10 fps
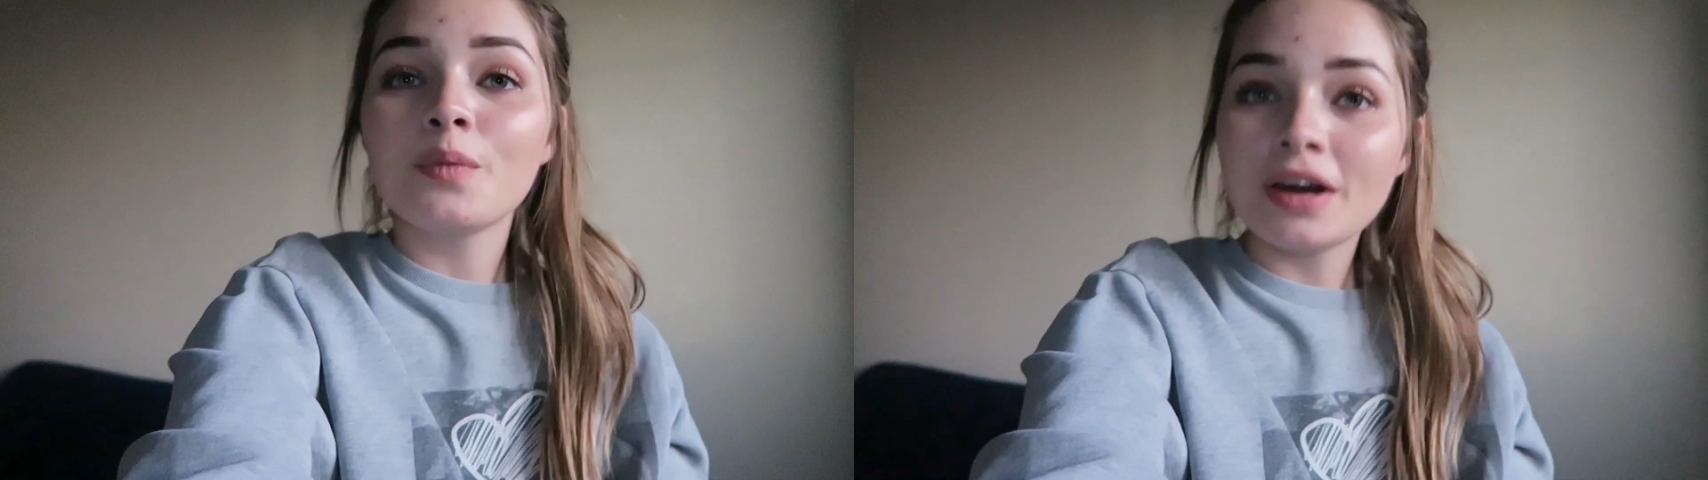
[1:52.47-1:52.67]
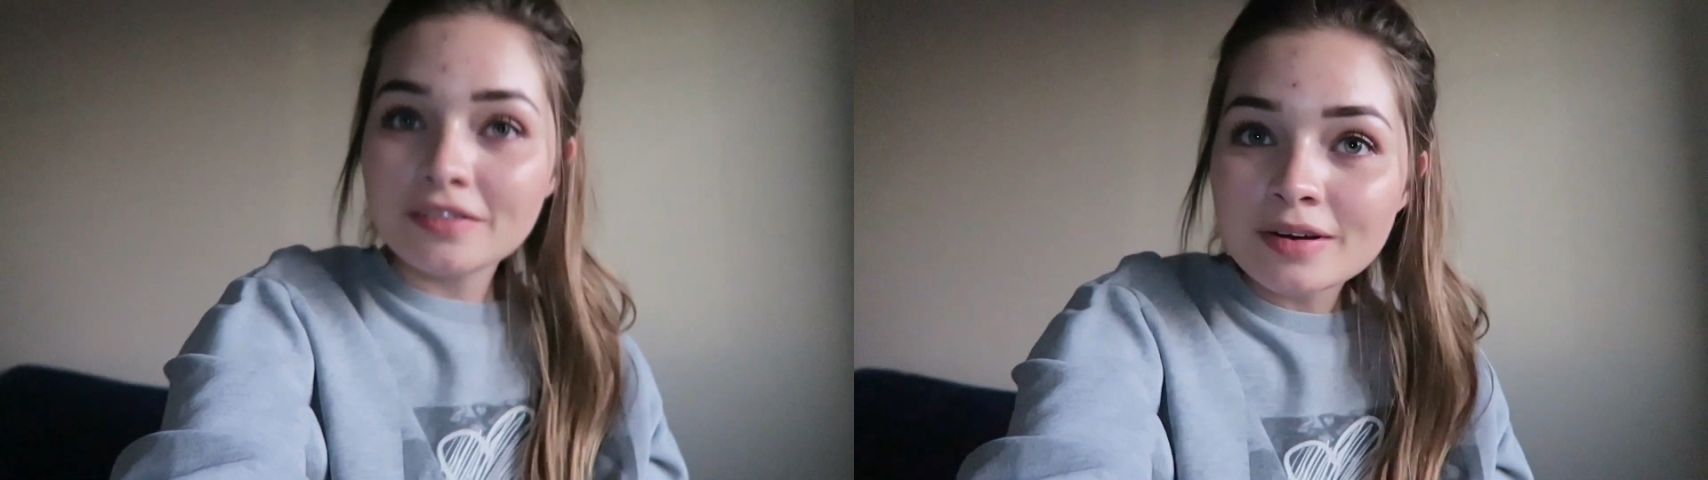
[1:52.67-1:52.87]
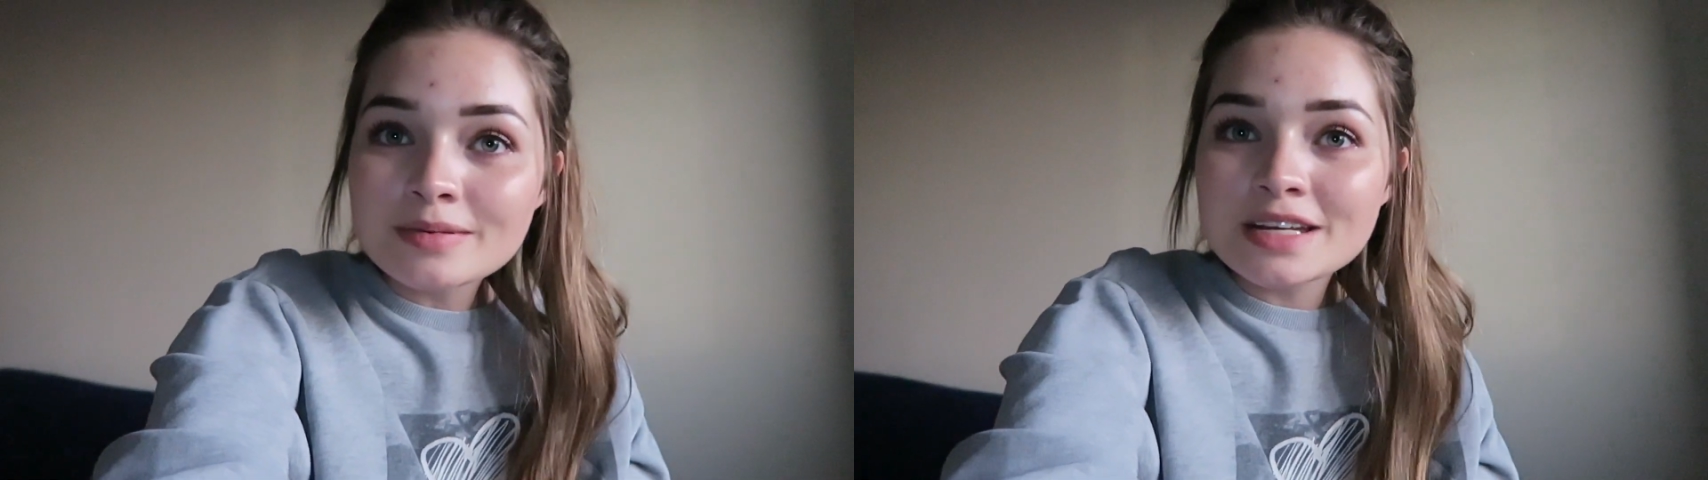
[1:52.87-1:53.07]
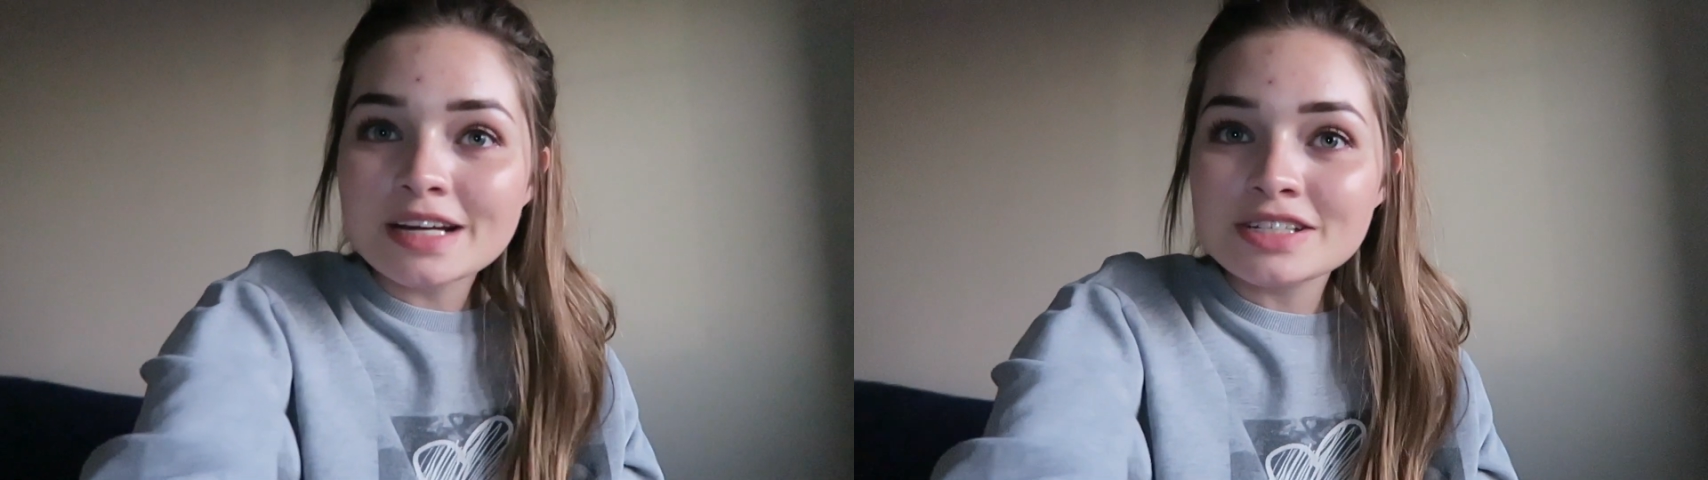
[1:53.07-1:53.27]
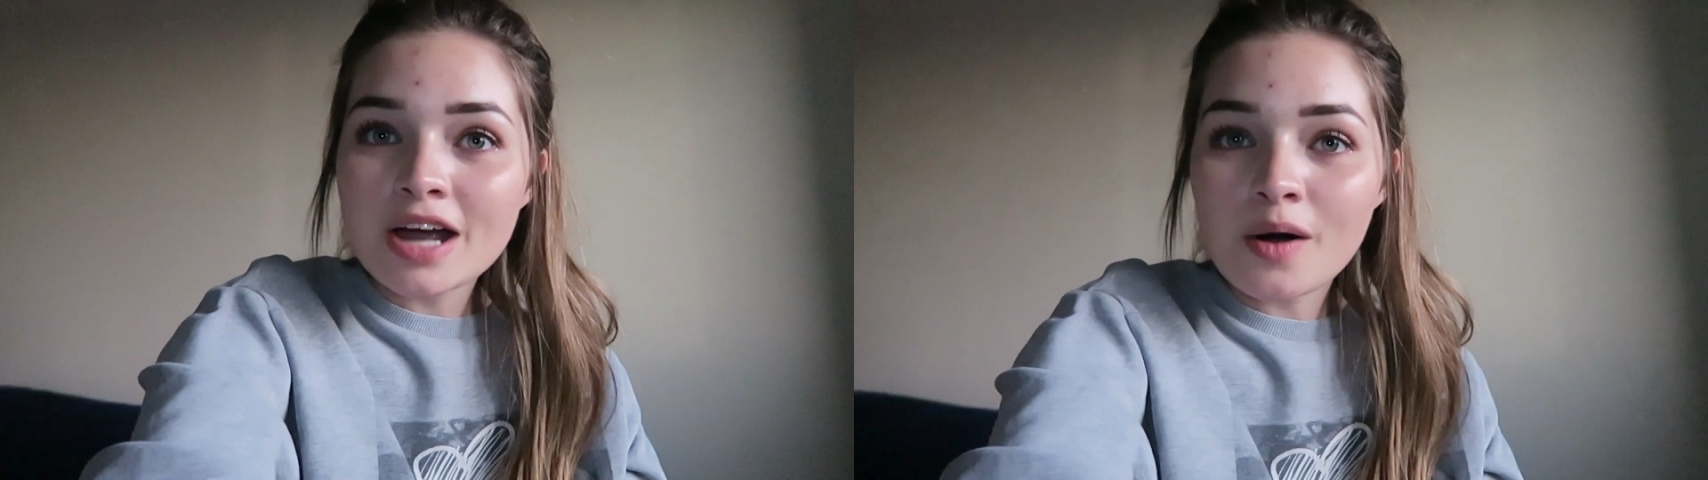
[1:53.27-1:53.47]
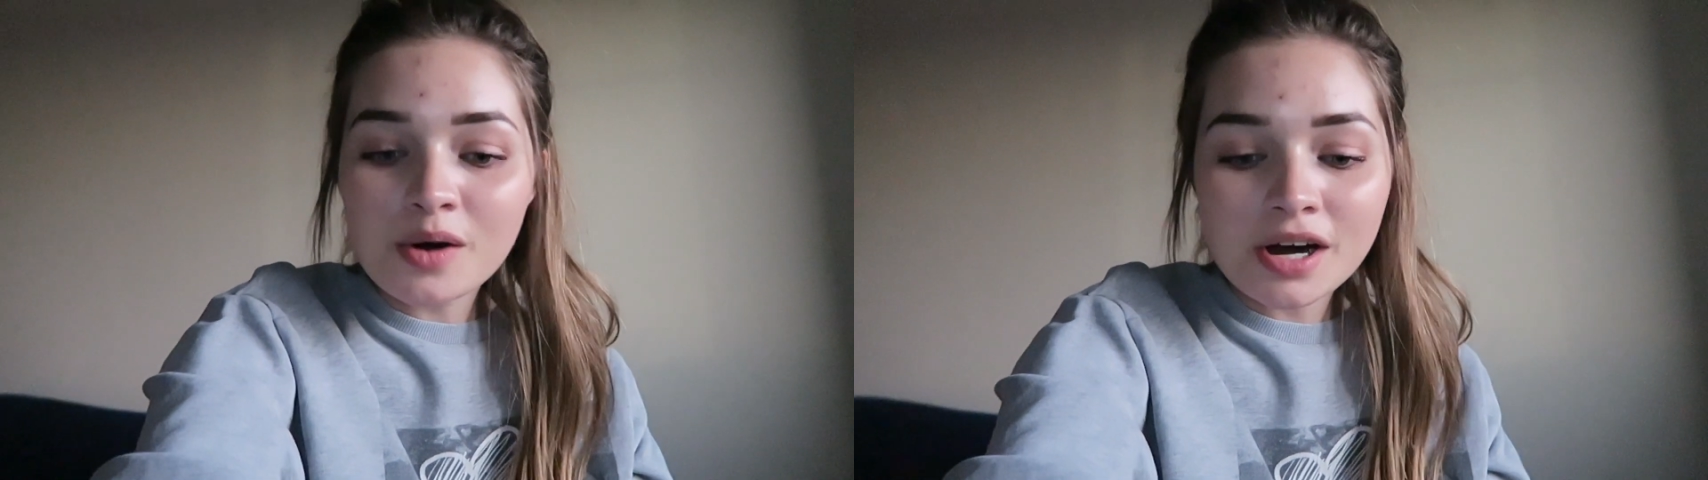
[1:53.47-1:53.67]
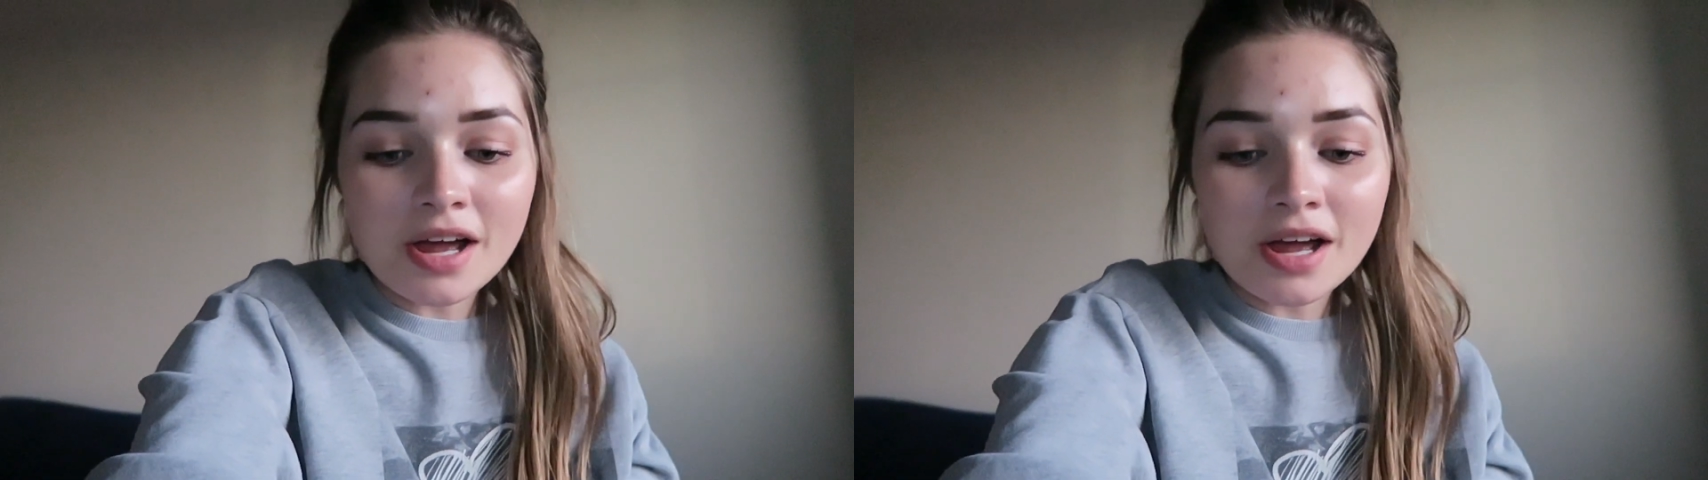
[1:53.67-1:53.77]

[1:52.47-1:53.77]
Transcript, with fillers: waited for him to take a shower